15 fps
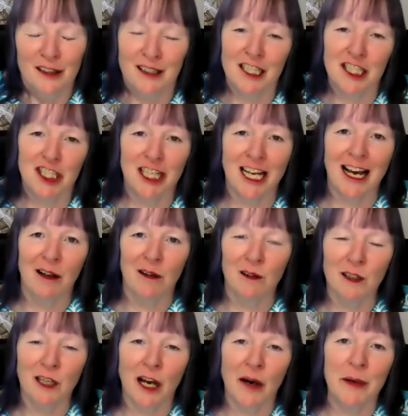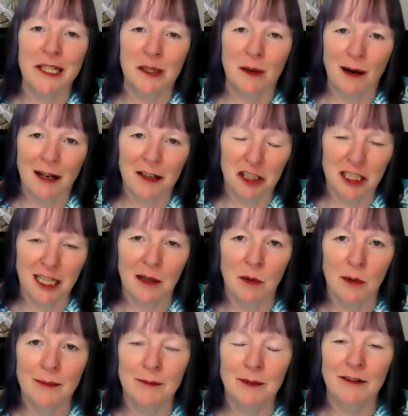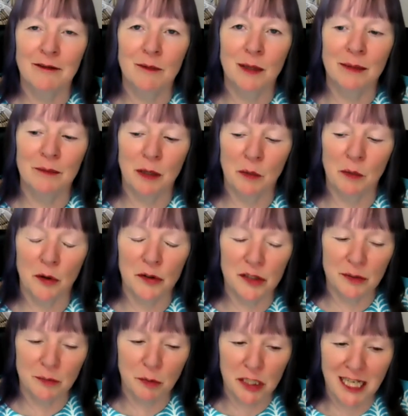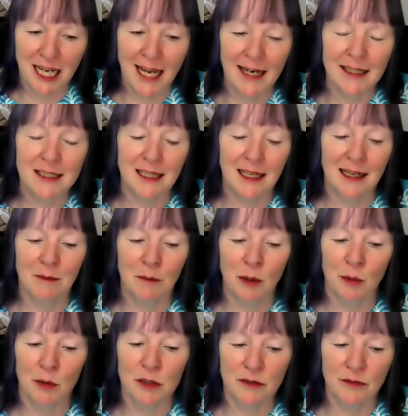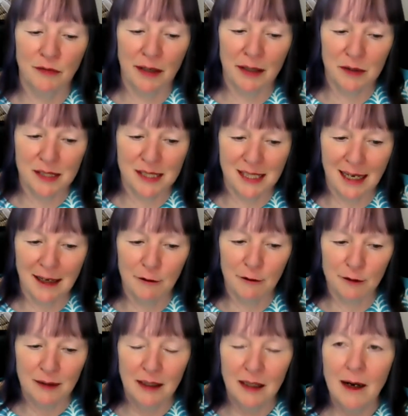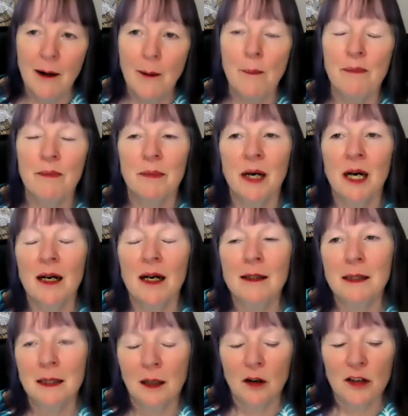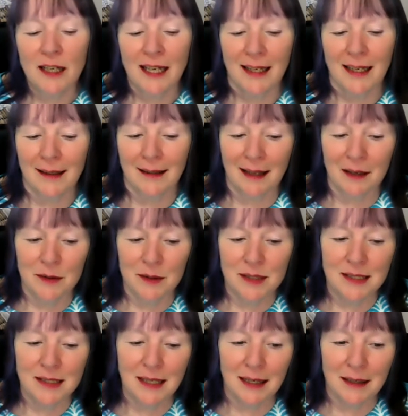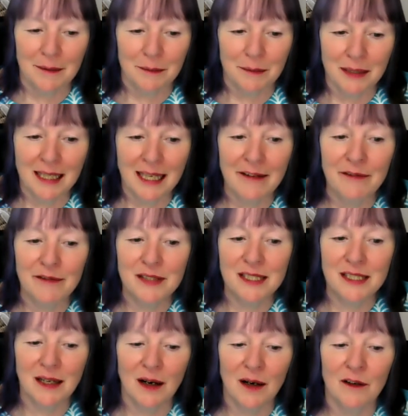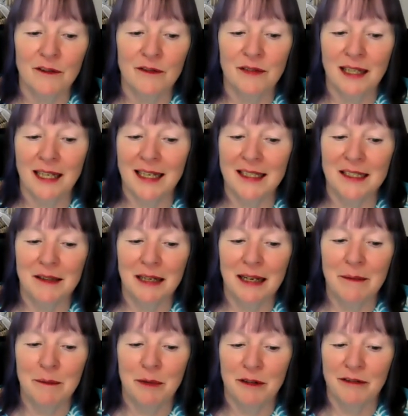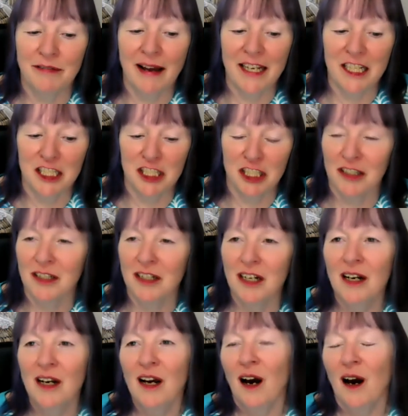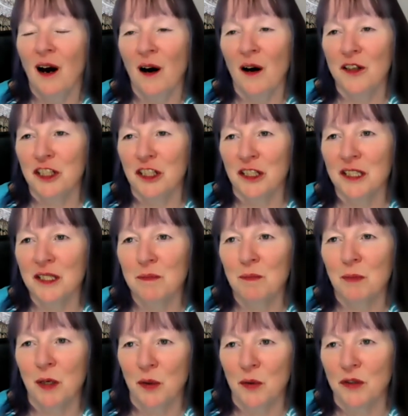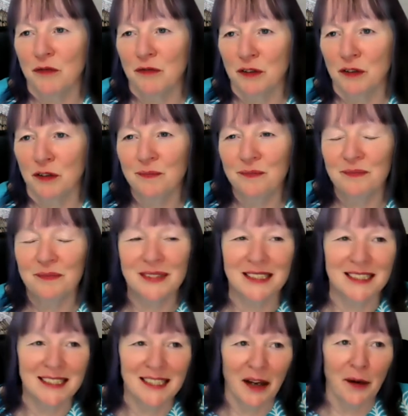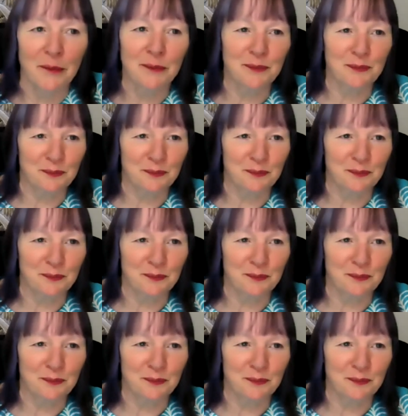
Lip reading: the shell, go into our shell when we want to protect and we want to feel safe. But unlocking those gifts of the imperfection are just beautiful. So